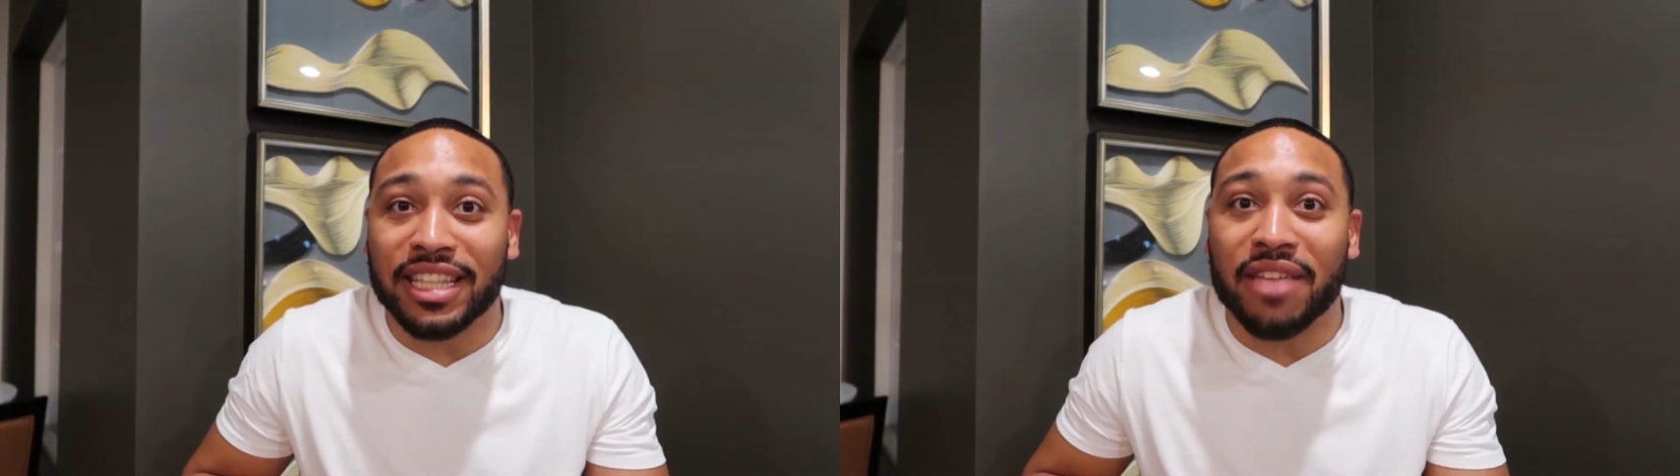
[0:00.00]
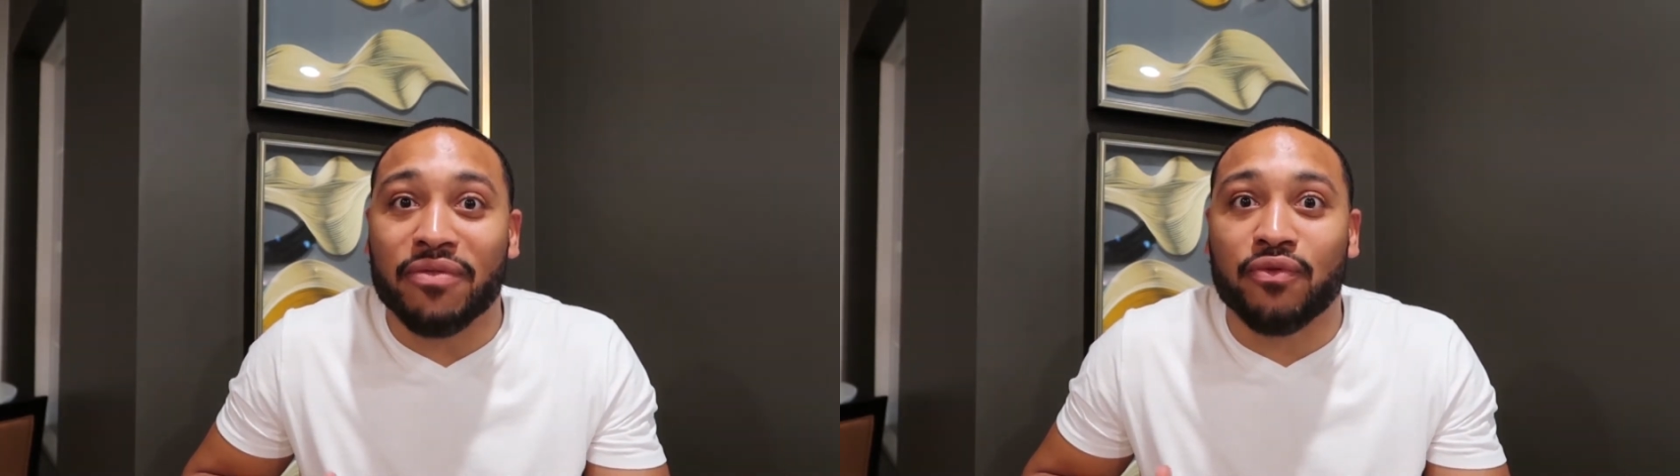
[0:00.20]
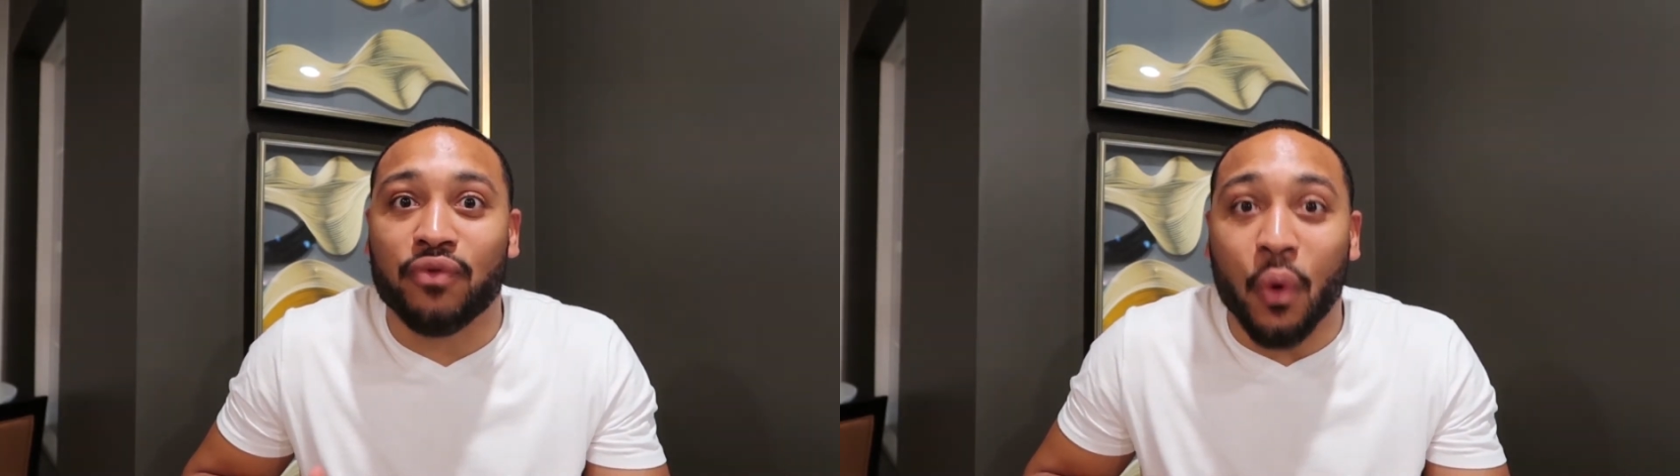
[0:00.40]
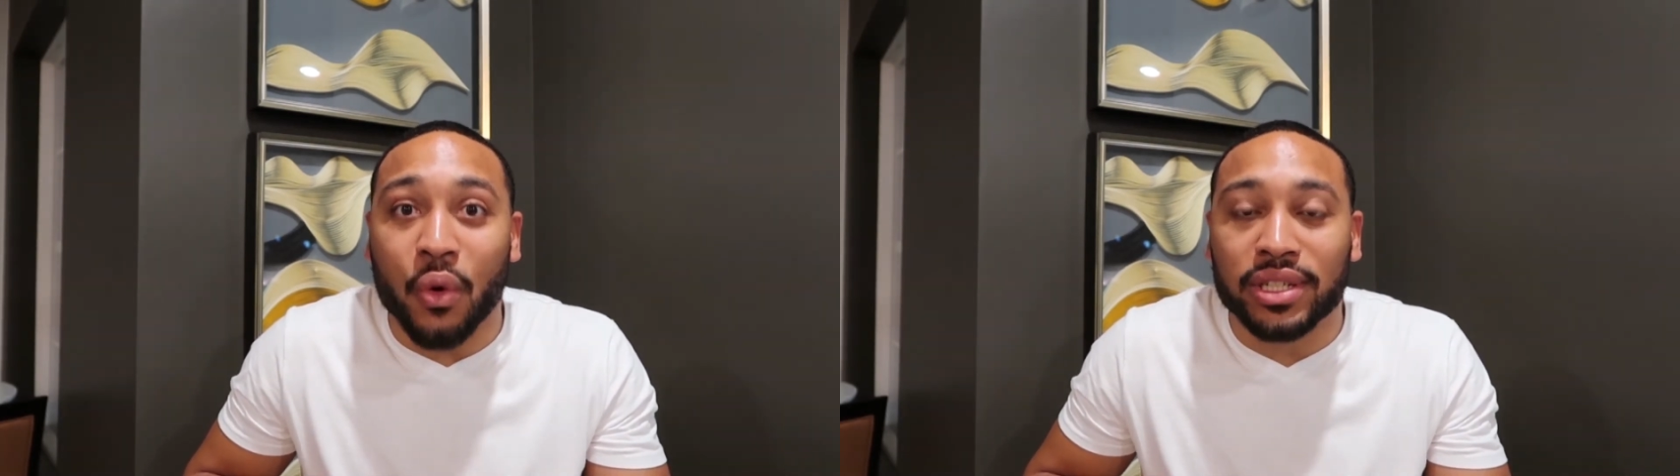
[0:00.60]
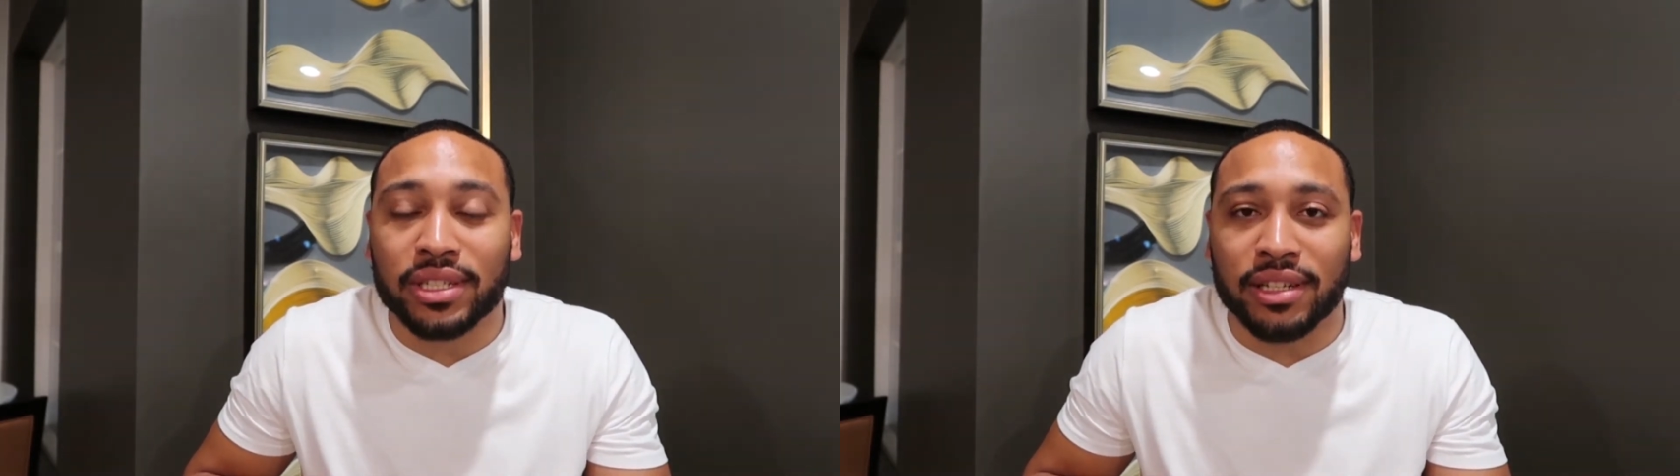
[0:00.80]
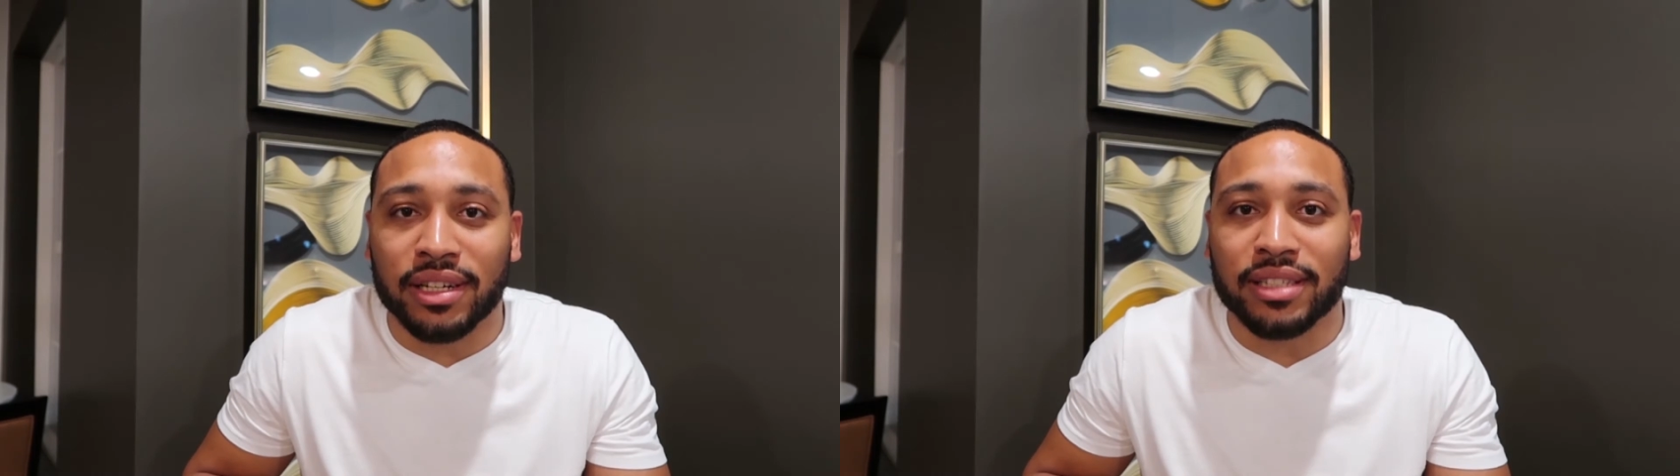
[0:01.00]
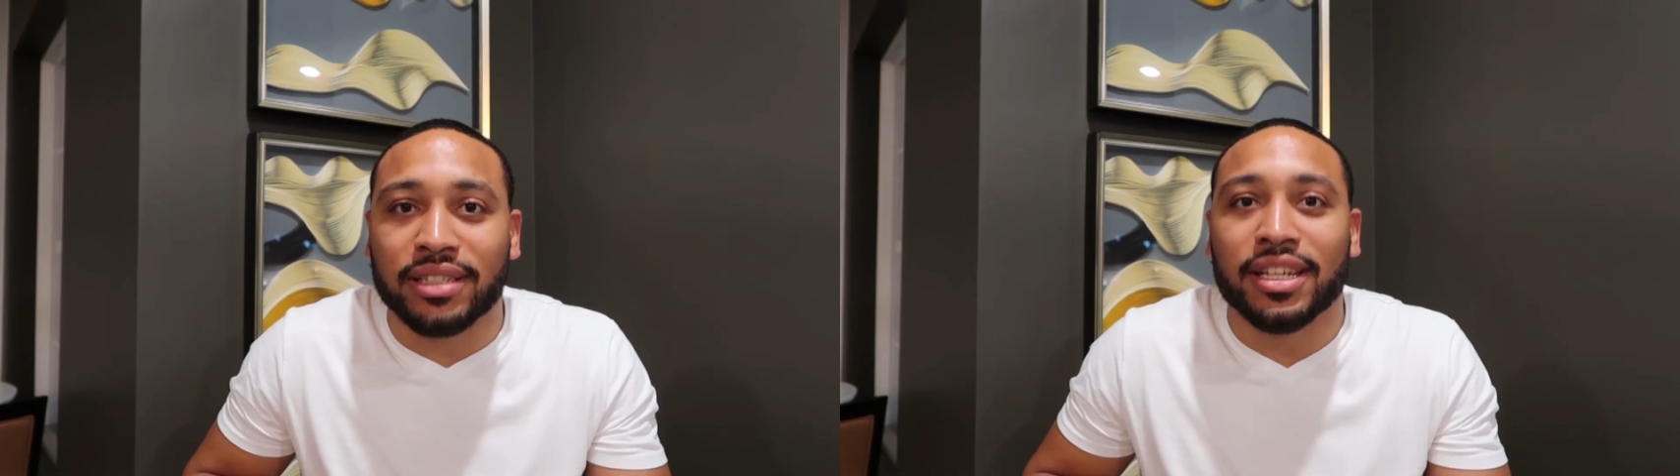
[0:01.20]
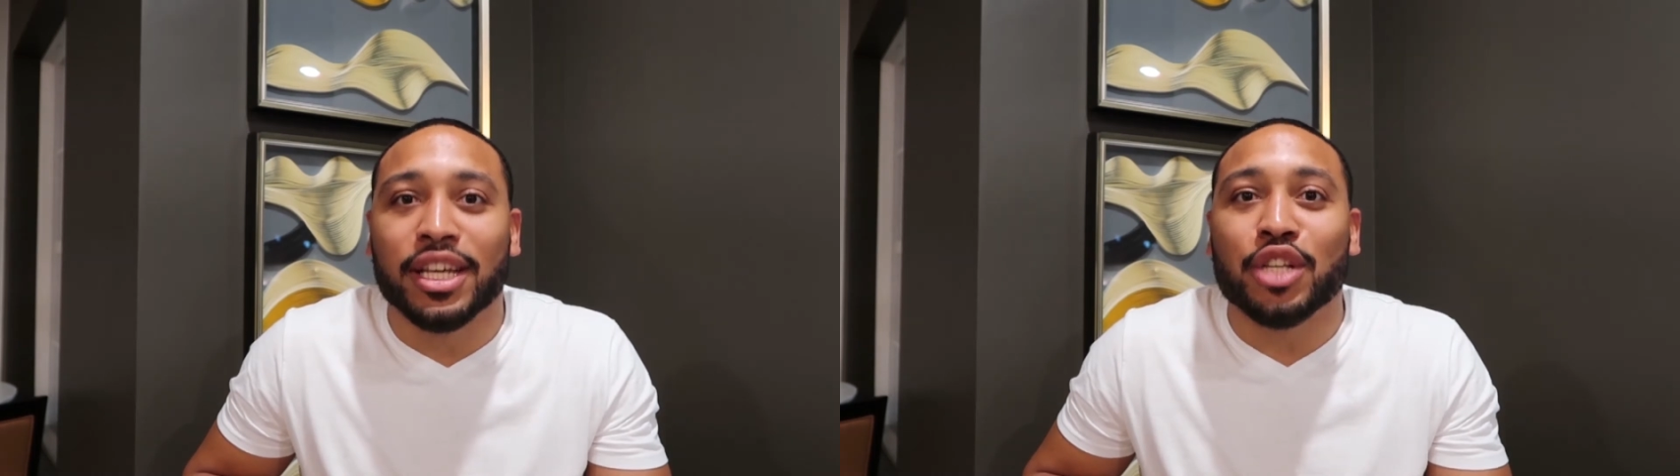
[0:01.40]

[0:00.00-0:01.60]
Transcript: that forced us